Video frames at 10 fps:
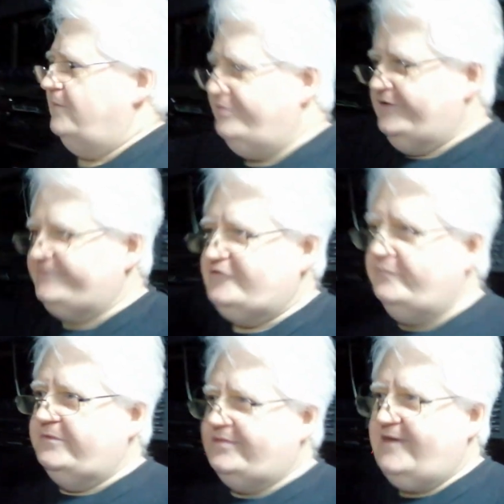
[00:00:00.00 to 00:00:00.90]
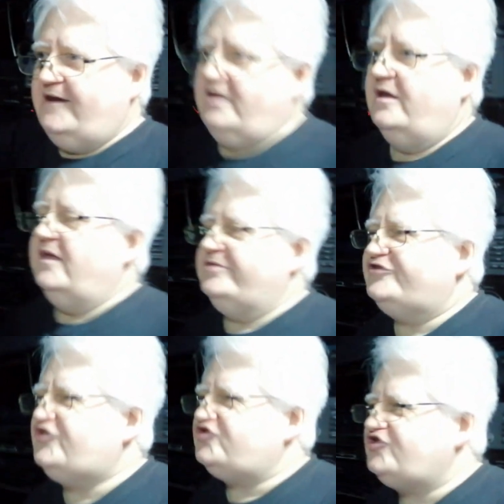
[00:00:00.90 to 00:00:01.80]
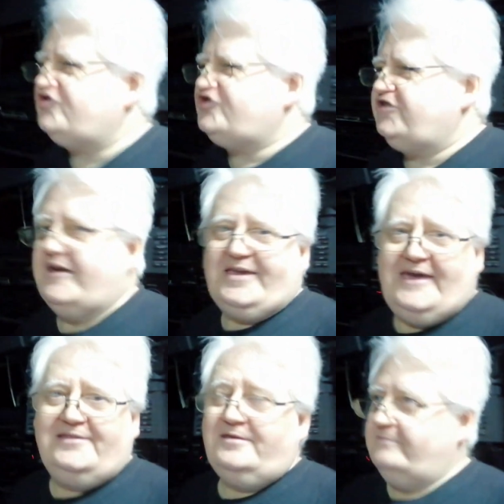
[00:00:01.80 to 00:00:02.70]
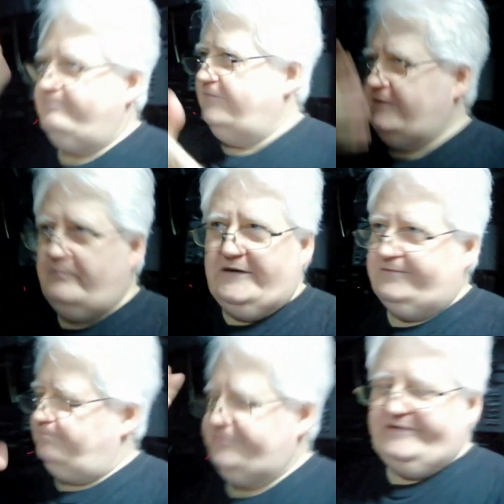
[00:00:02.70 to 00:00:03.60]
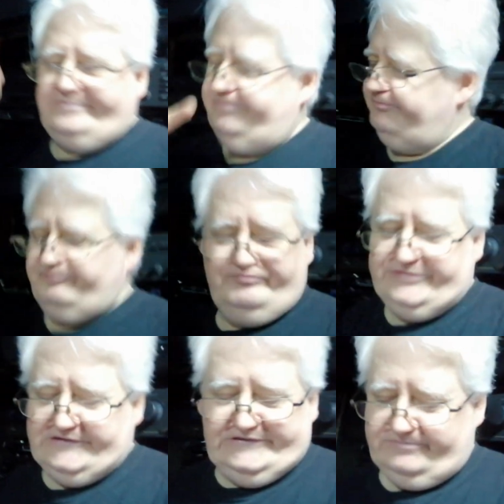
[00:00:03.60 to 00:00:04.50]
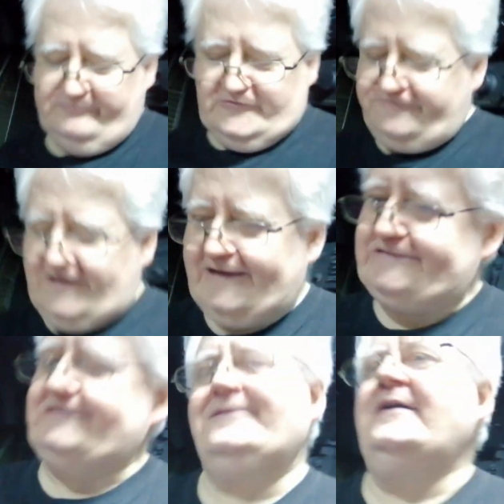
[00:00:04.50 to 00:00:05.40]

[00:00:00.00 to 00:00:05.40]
then put absorbent there, and then again, it make that doesn't reflect.